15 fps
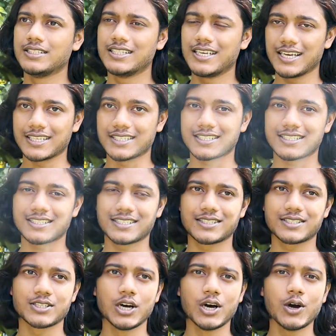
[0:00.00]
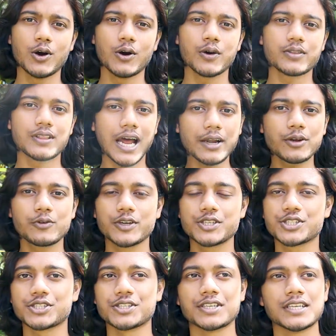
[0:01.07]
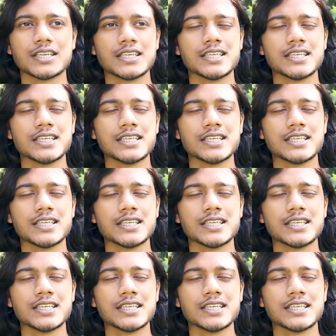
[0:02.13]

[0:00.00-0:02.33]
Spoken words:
Yes, so that question.